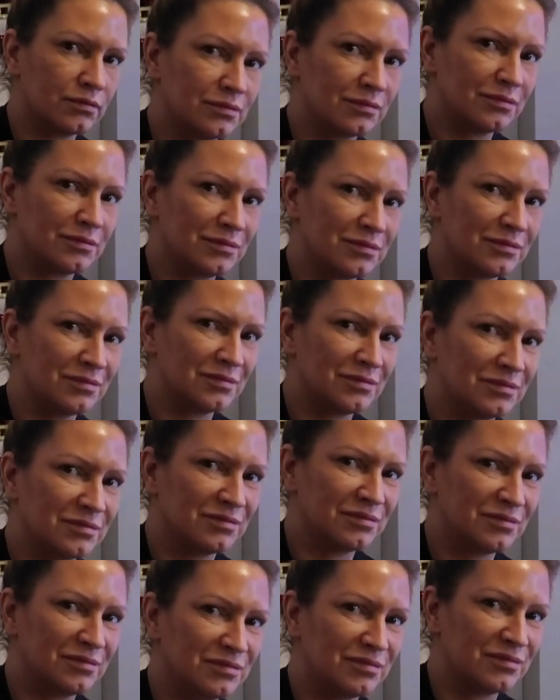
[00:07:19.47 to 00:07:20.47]
Yeah.
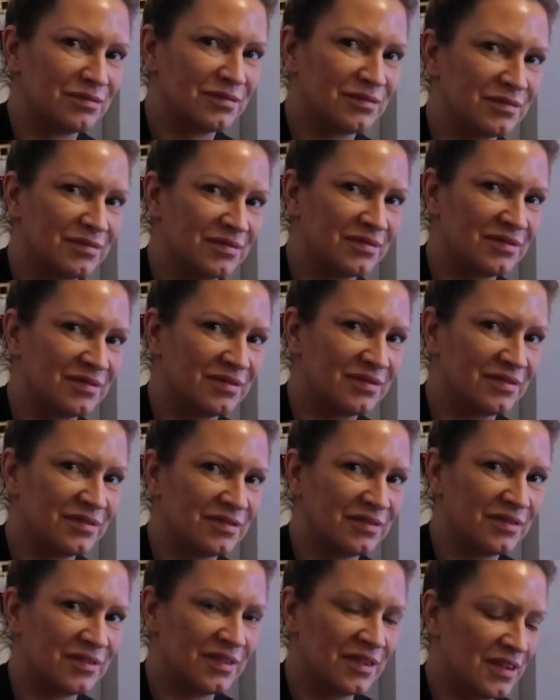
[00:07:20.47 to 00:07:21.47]

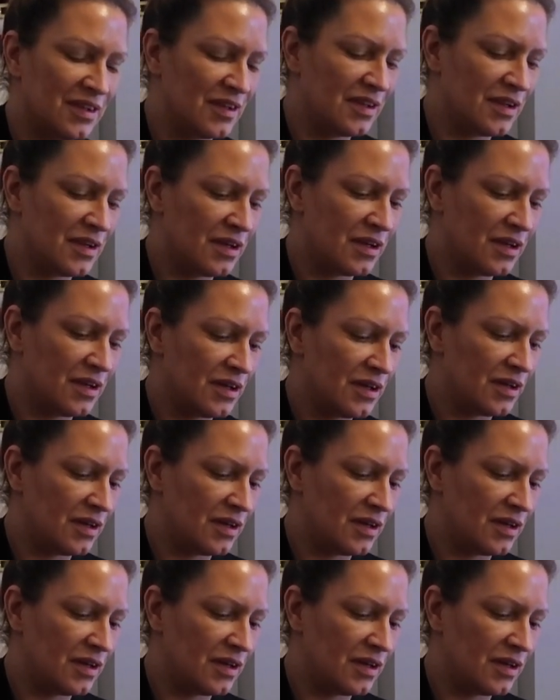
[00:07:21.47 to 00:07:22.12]
Goes in twos.